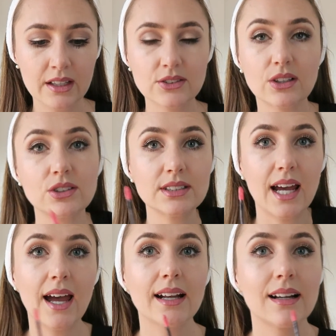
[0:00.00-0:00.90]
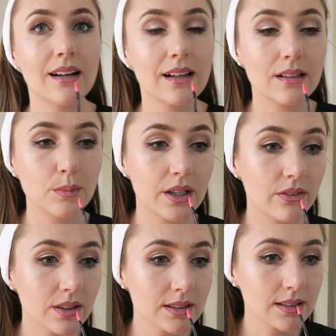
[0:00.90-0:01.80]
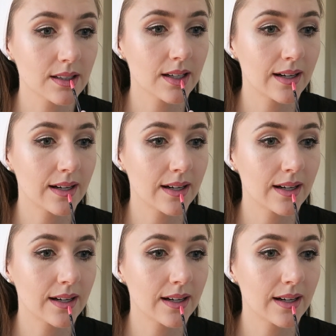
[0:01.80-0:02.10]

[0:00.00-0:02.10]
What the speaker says: So I'll just add a little bit of this.